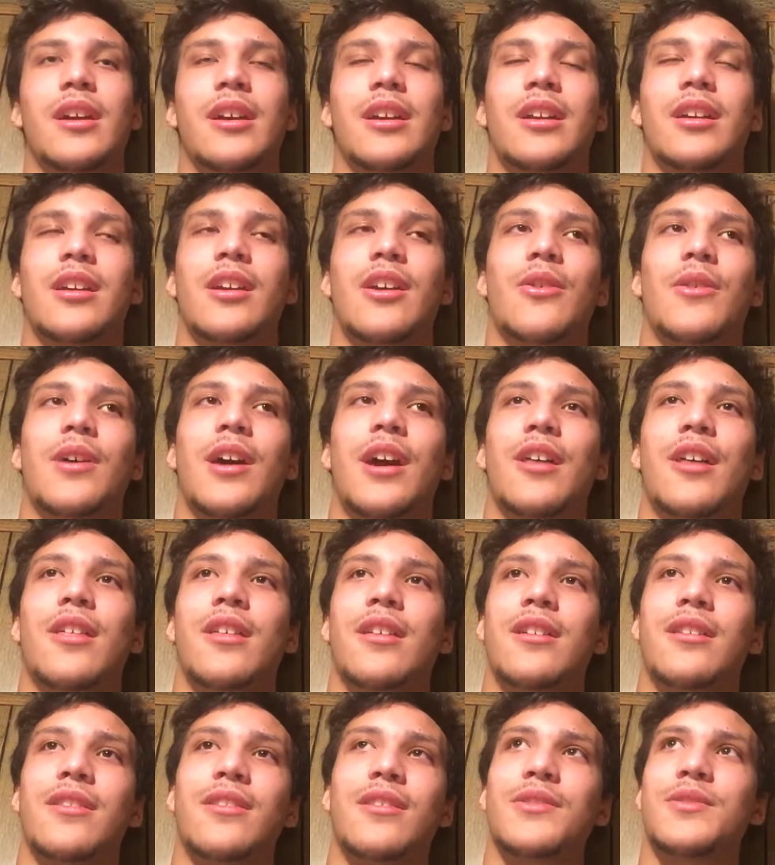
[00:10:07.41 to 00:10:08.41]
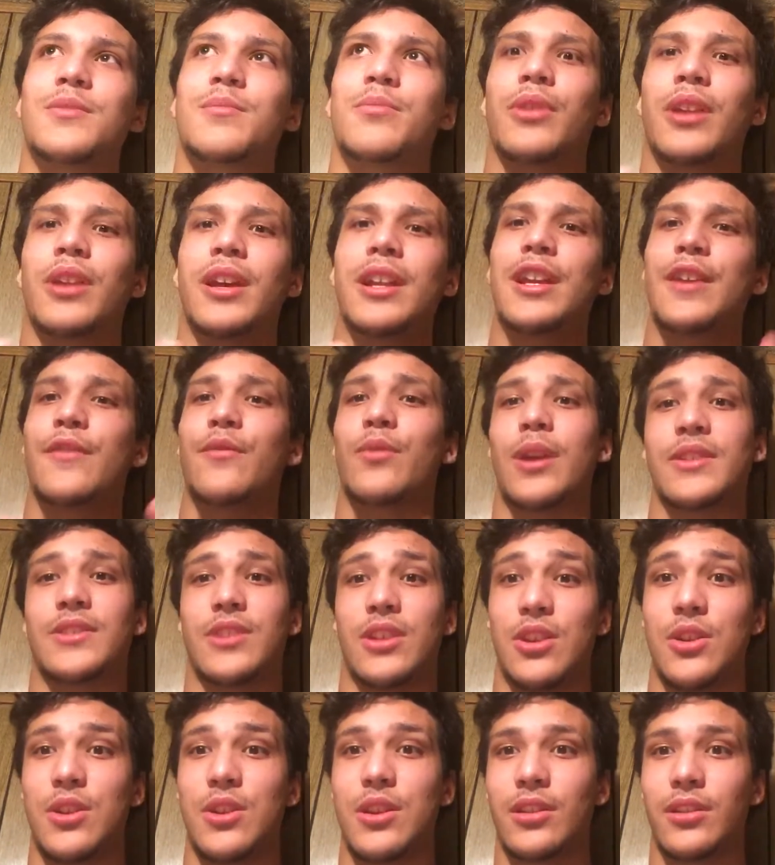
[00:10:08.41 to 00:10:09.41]
You know, there's plenty of ways
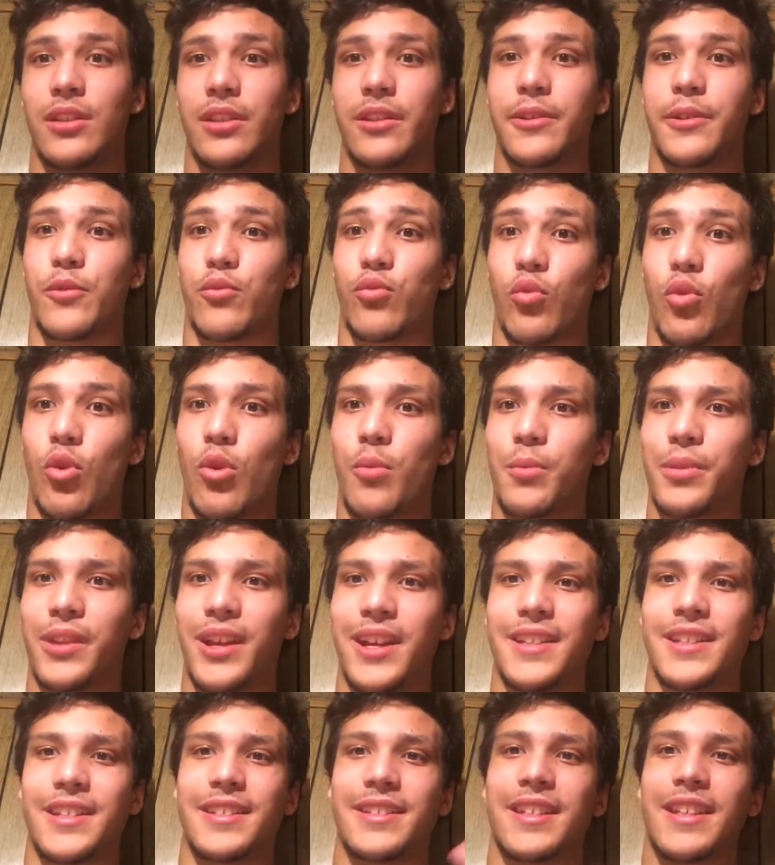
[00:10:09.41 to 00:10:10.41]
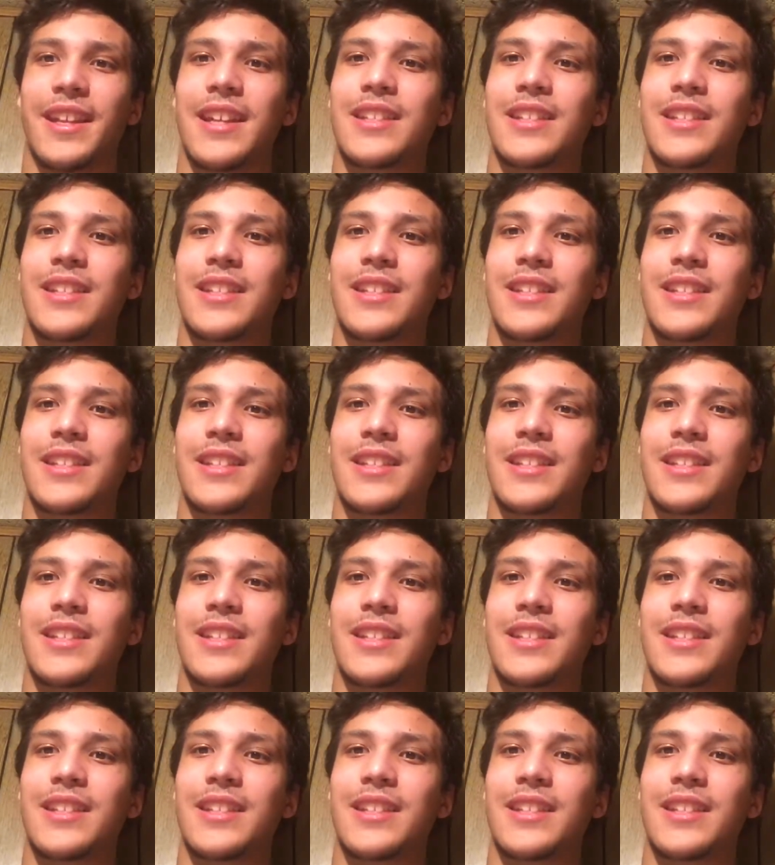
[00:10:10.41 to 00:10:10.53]
that you could literally roleplay this,